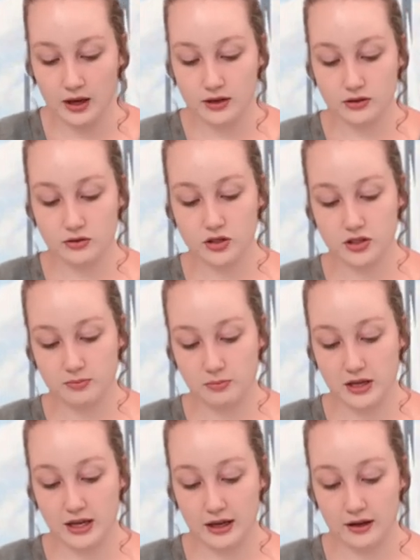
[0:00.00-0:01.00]
So just
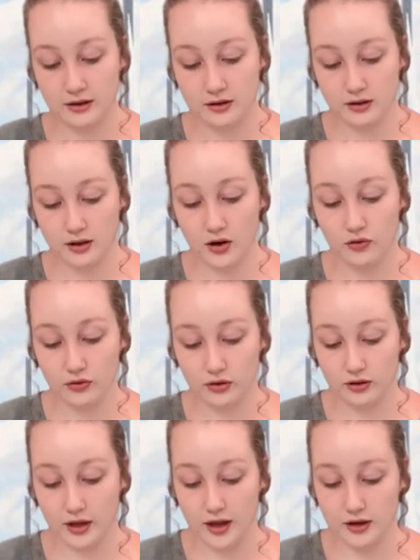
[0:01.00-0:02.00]
be
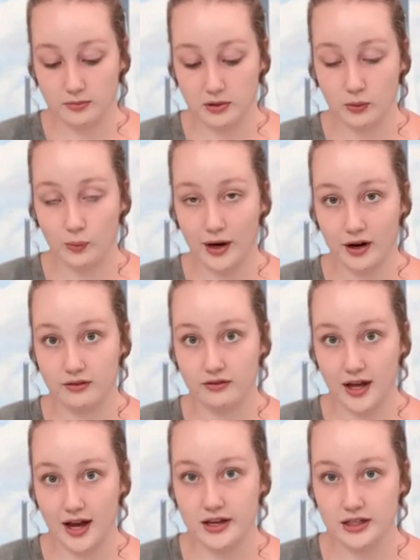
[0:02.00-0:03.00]
careful and be aware of
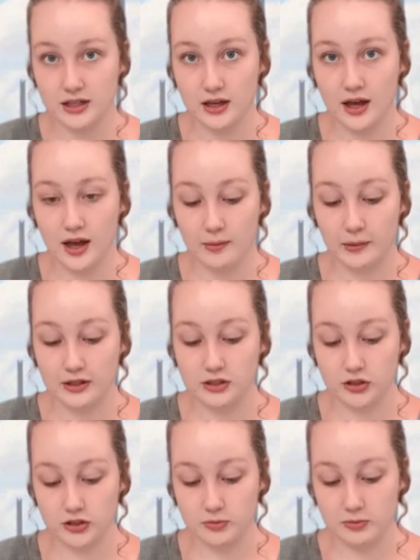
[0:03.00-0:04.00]
that. Make
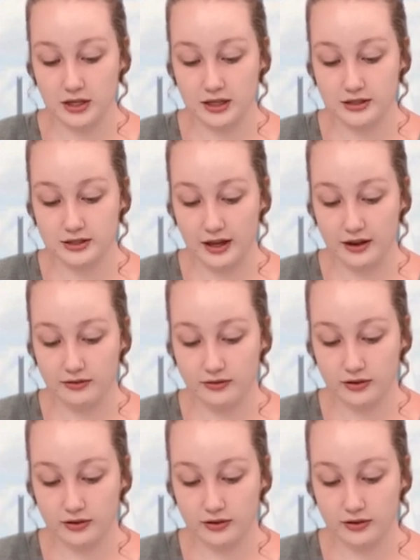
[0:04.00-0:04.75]
sure to be safe.